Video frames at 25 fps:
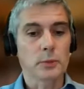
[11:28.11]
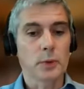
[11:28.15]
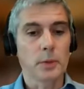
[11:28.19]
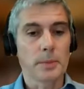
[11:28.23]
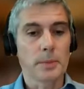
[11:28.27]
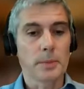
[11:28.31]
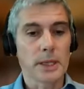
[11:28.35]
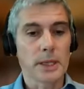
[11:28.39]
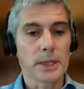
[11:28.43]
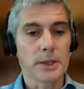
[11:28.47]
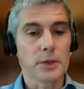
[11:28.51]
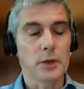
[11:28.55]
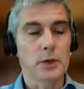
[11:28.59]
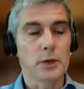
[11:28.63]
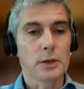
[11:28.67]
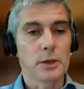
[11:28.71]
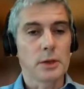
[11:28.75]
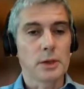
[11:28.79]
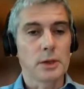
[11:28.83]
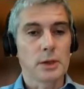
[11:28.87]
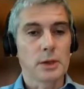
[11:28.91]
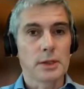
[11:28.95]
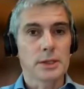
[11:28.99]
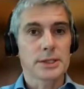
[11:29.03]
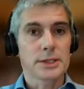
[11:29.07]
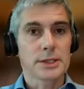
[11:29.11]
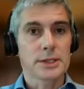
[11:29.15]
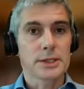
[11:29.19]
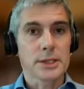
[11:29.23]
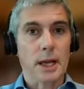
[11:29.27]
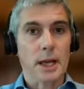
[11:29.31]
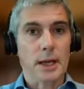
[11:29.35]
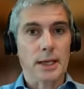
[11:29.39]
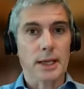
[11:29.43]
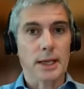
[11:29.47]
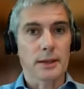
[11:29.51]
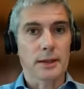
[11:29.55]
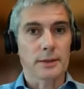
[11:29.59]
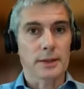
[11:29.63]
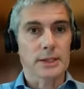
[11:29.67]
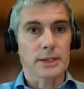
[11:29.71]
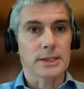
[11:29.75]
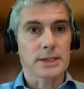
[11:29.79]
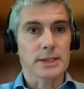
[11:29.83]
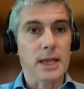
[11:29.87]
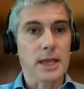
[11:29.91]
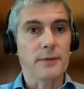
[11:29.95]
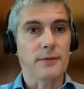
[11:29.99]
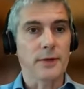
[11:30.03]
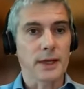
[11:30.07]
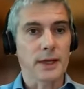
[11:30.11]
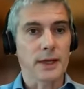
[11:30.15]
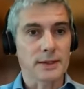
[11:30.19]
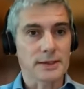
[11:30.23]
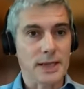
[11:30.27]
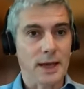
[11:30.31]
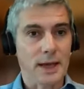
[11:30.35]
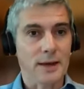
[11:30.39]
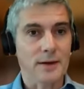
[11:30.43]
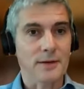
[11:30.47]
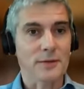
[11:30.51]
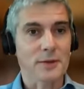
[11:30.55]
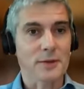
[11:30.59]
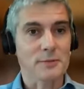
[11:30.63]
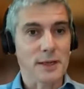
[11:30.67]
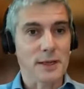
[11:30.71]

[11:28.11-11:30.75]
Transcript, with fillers: will be sucking the savings out of the